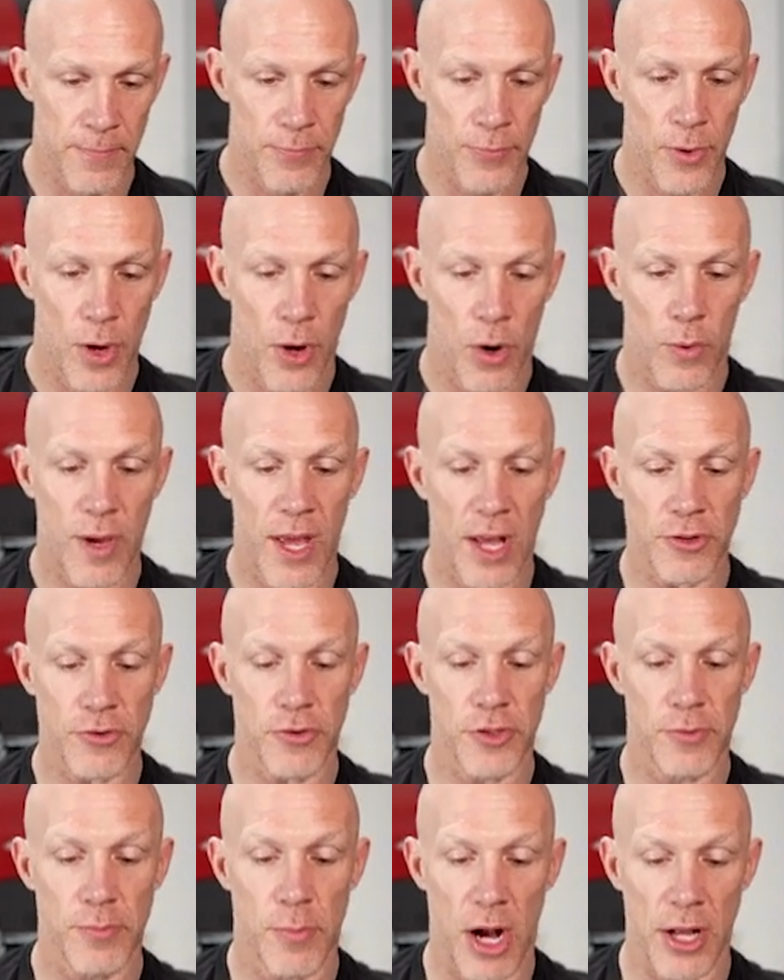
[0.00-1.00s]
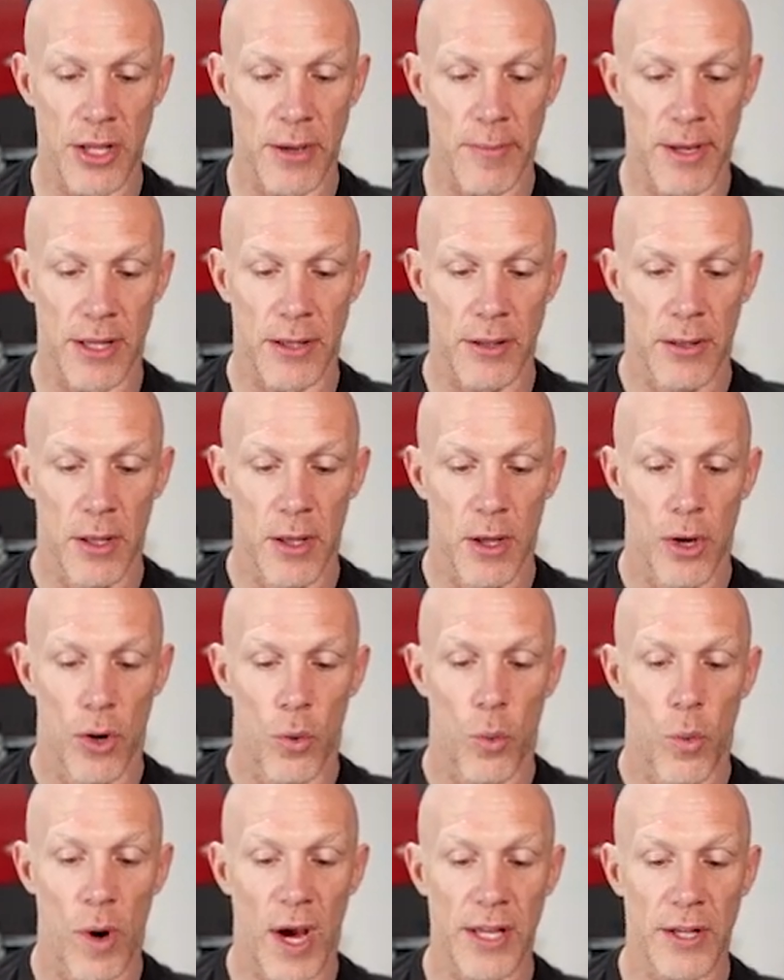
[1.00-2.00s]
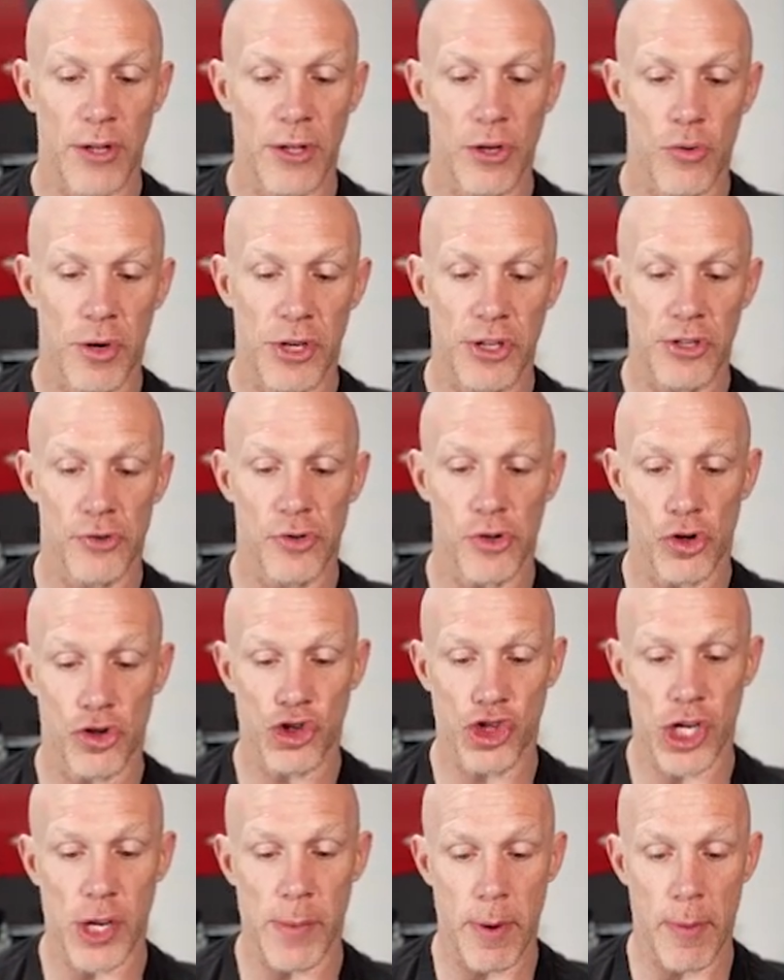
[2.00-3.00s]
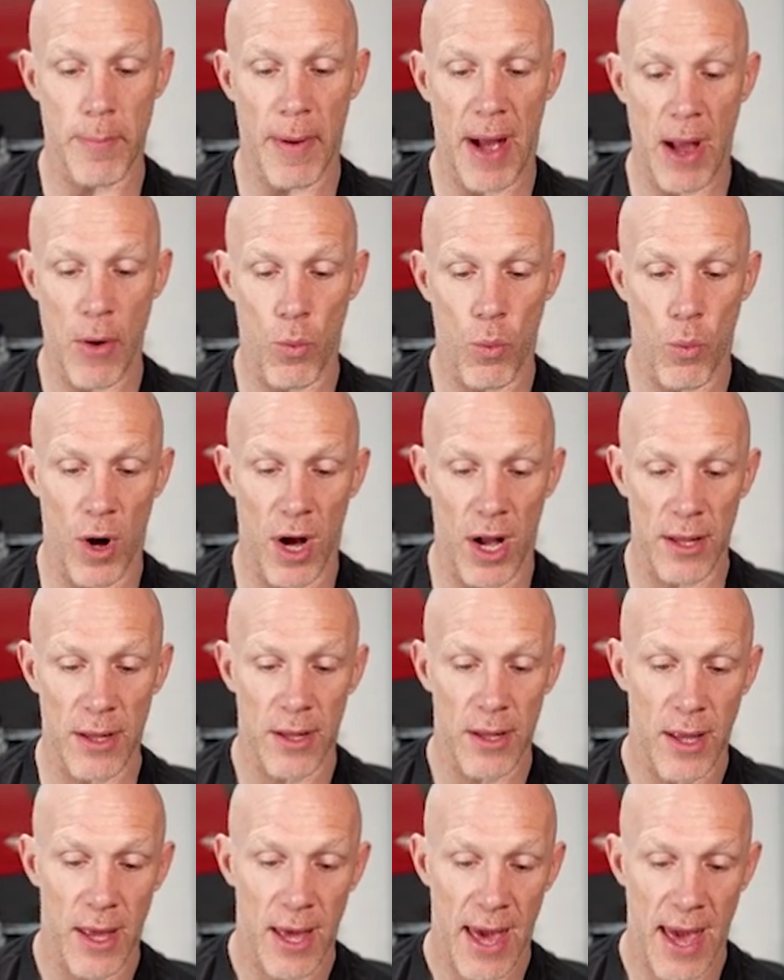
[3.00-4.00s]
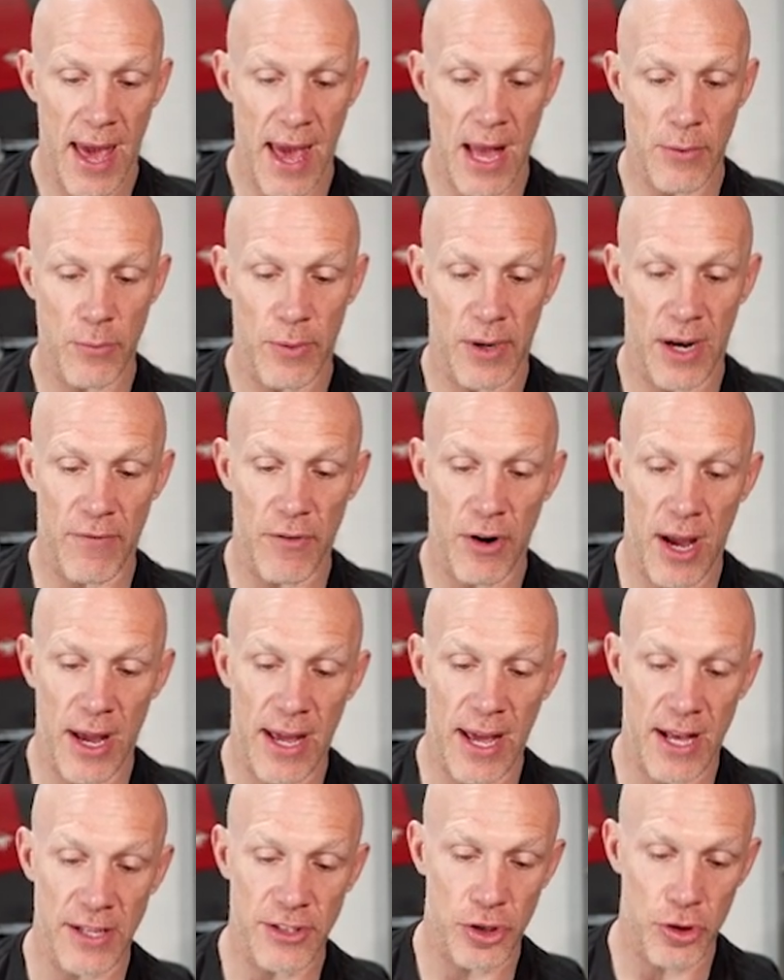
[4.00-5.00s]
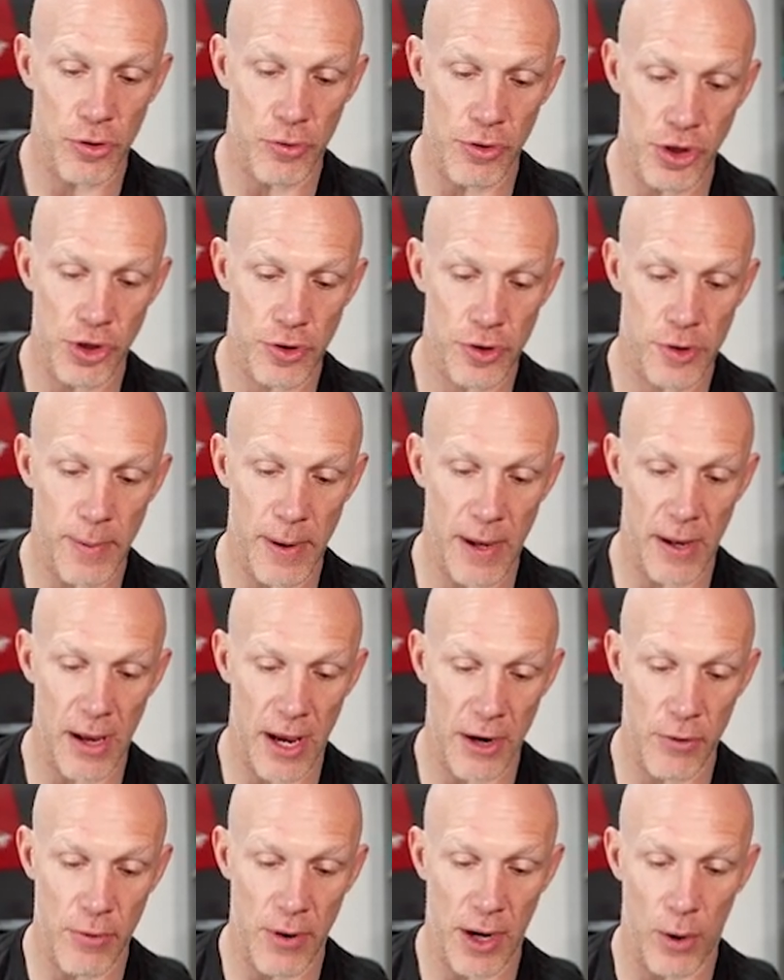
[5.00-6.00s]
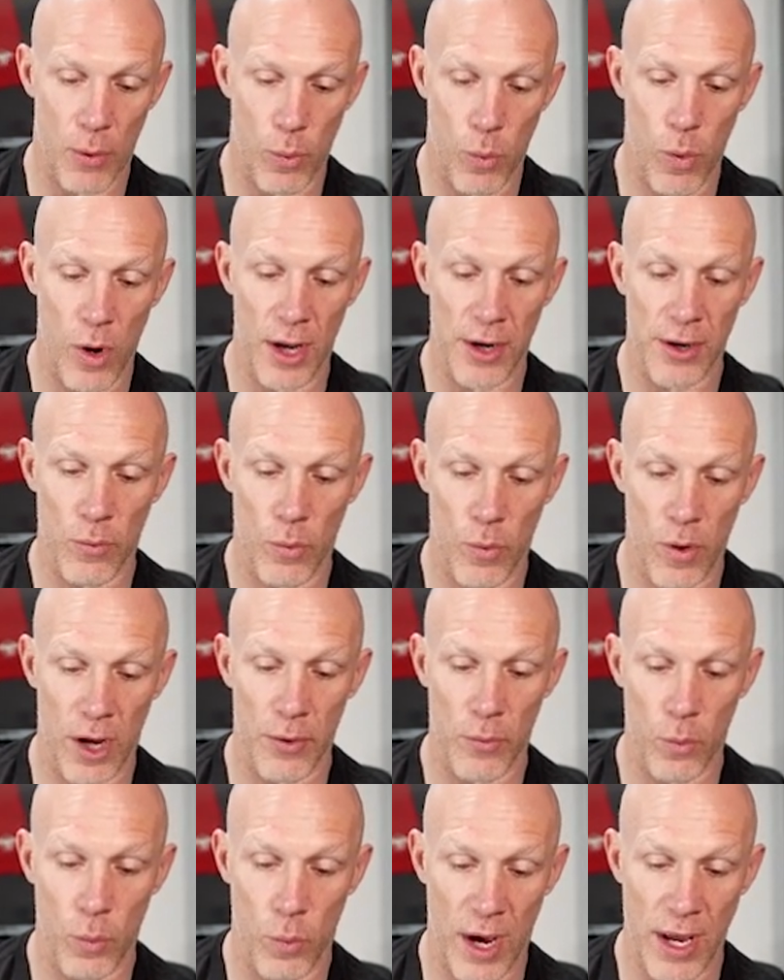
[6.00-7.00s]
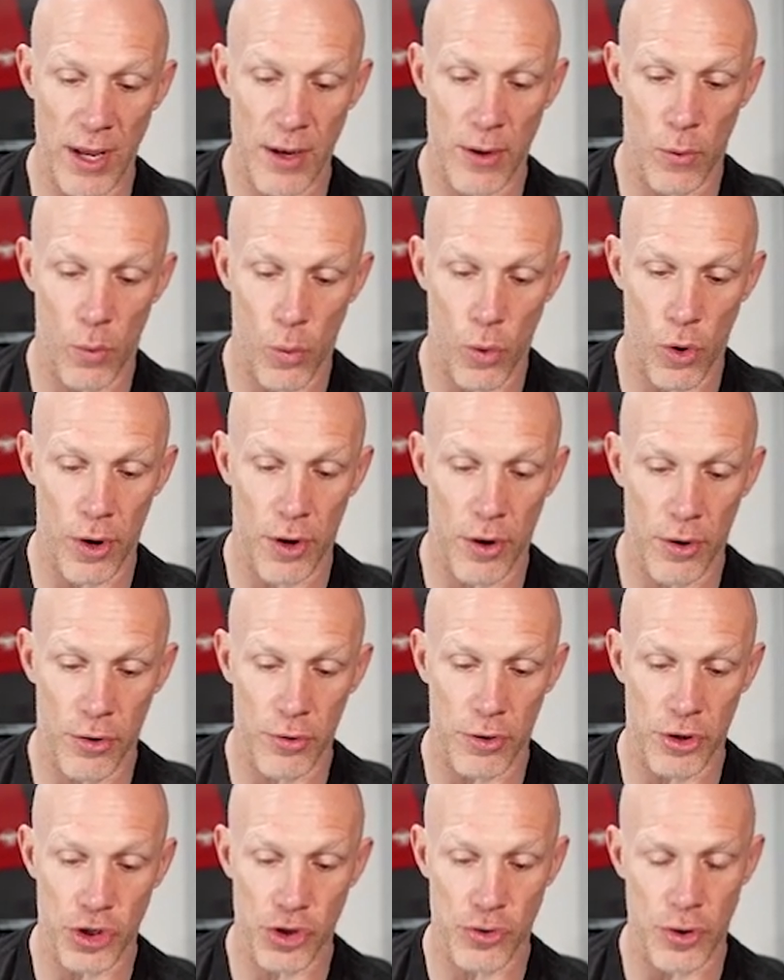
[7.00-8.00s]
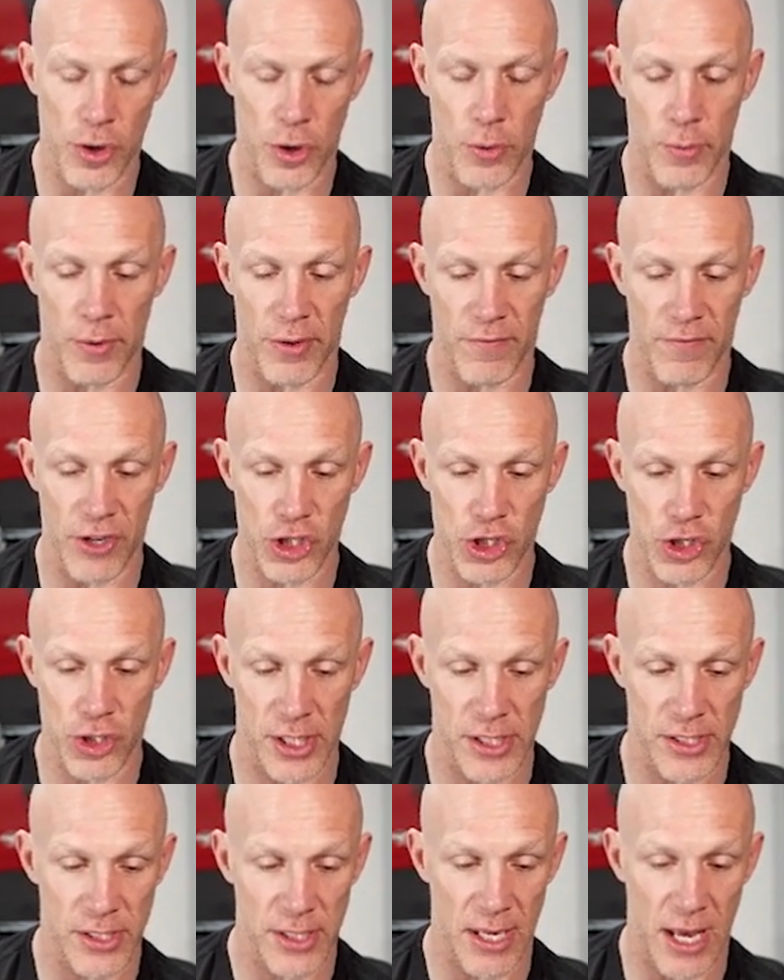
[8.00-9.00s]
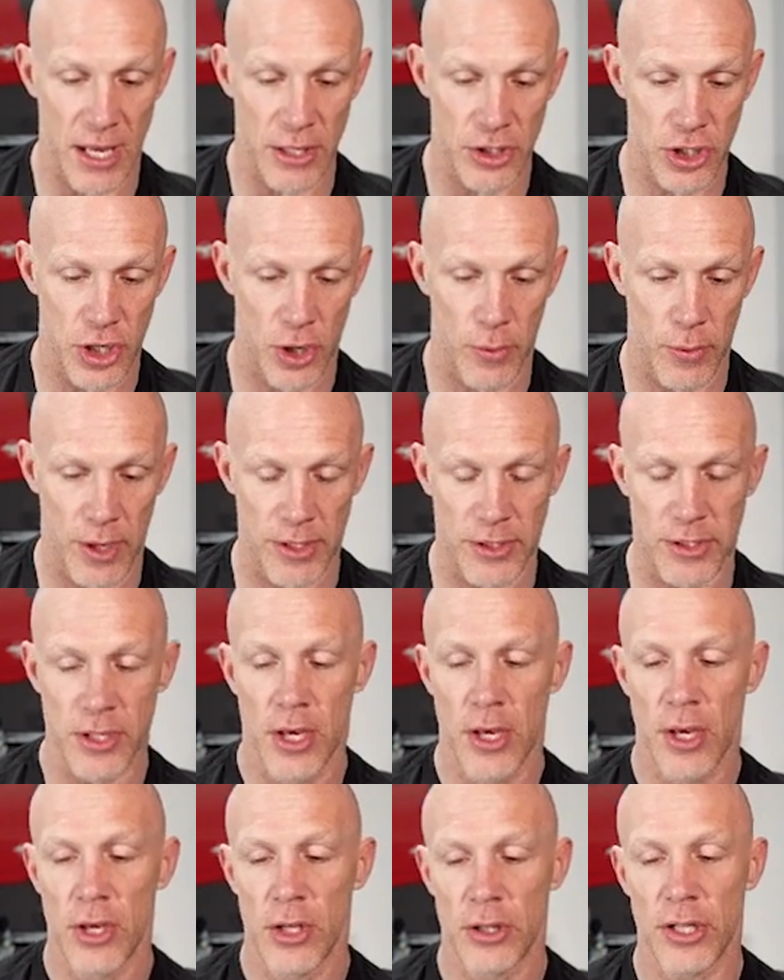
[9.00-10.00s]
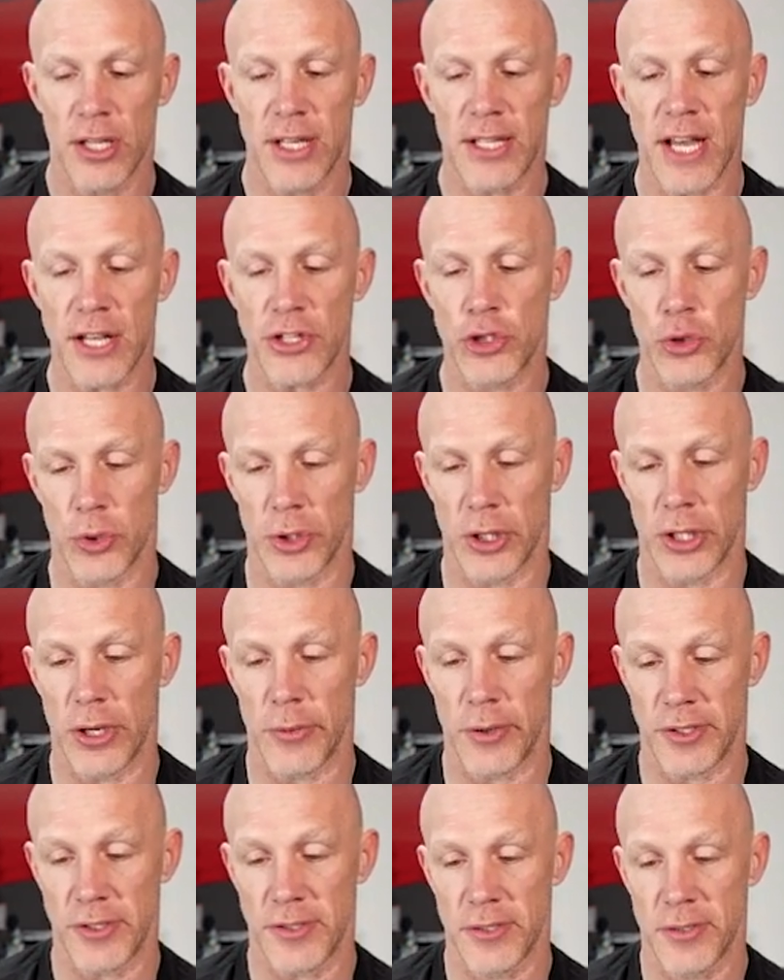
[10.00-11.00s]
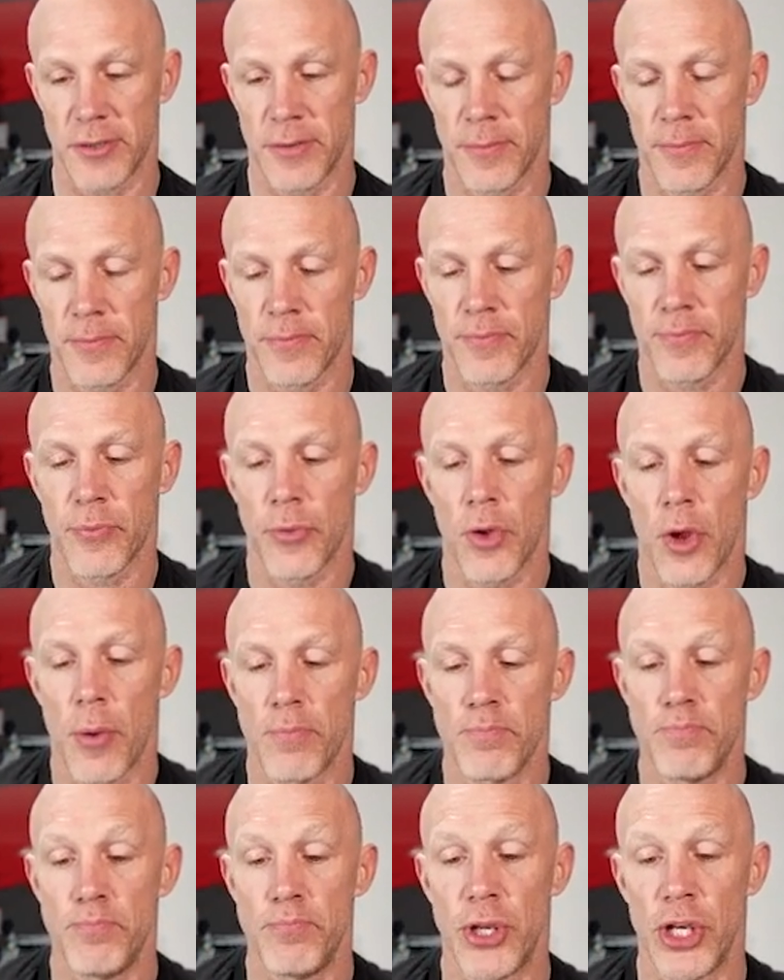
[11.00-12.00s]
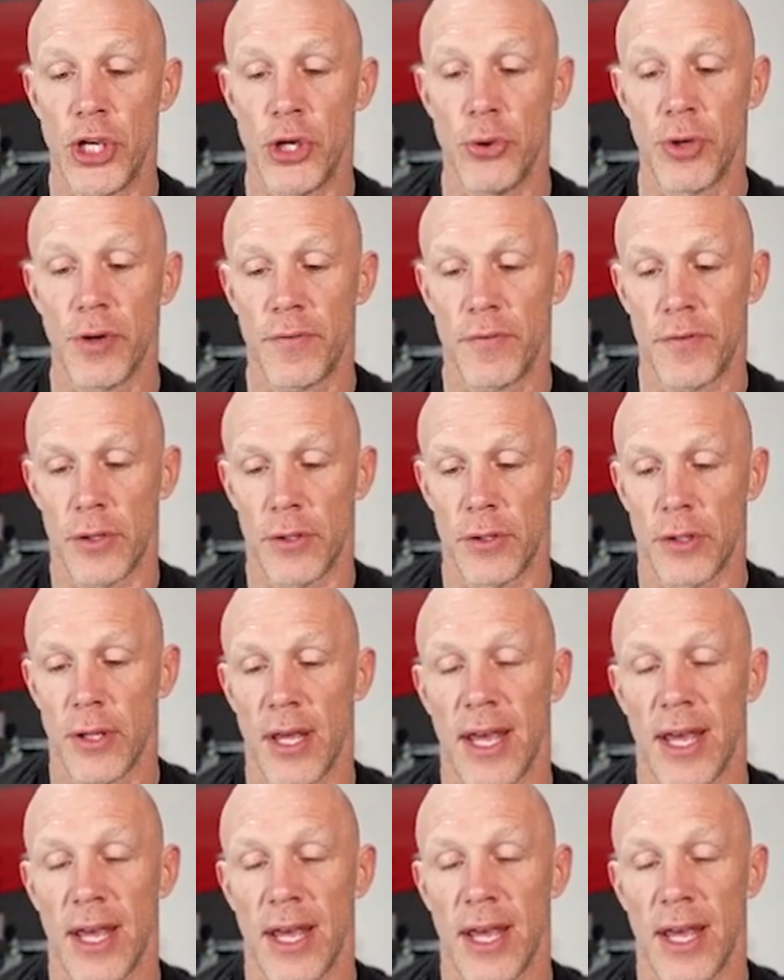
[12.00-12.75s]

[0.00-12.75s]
Oketra's Monument. White creatures are cheaper by 1. And whenever I cast a creature spell, I create a 1/1 white warrior creature token with vigilance. Again, tokens. Look at that Jeweled Lotus. Beautiful.